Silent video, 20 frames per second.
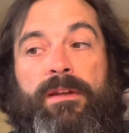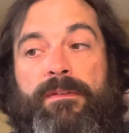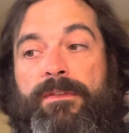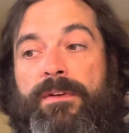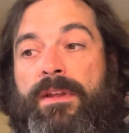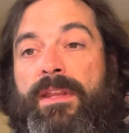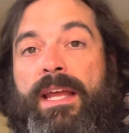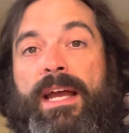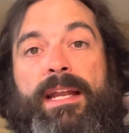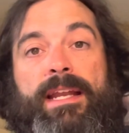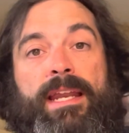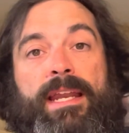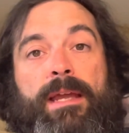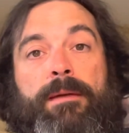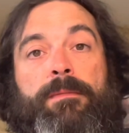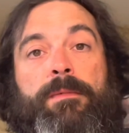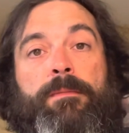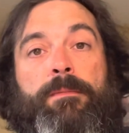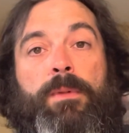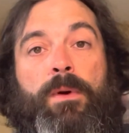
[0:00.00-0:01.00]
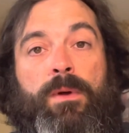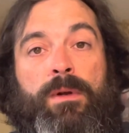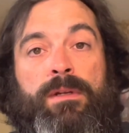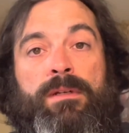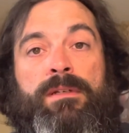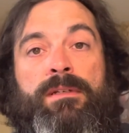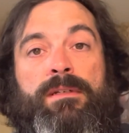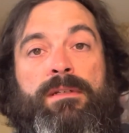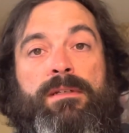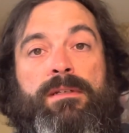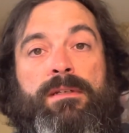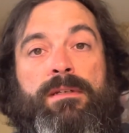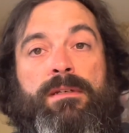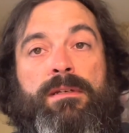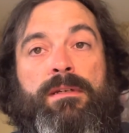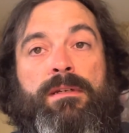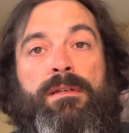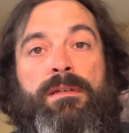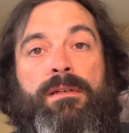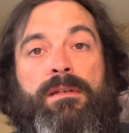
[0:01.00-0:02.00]
If you're that damn important,
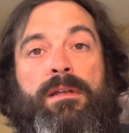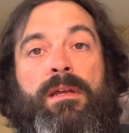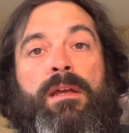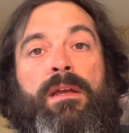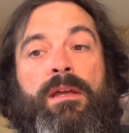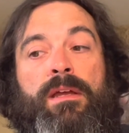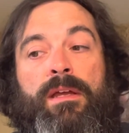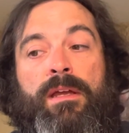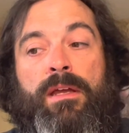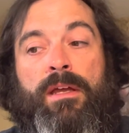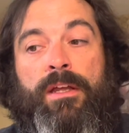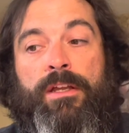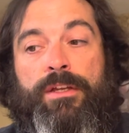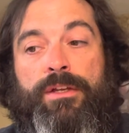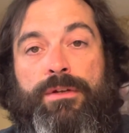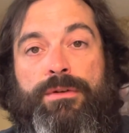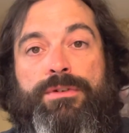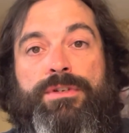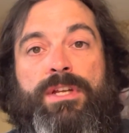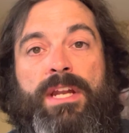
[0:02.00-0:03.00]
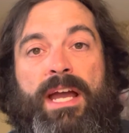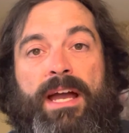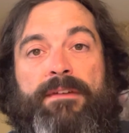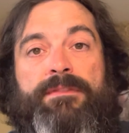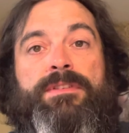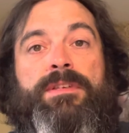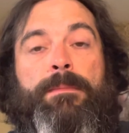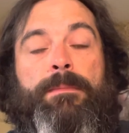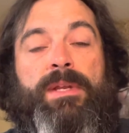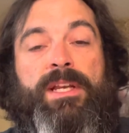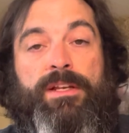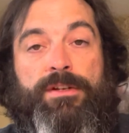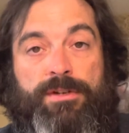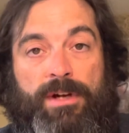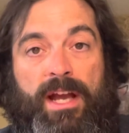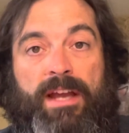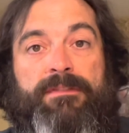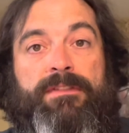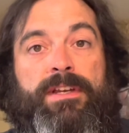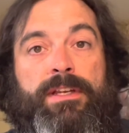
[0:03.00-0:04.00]
you should have somebody
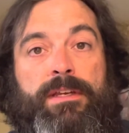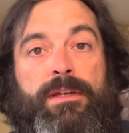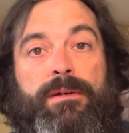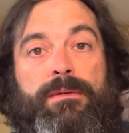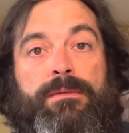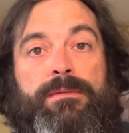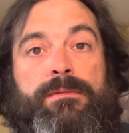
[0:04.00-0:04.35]
driving you.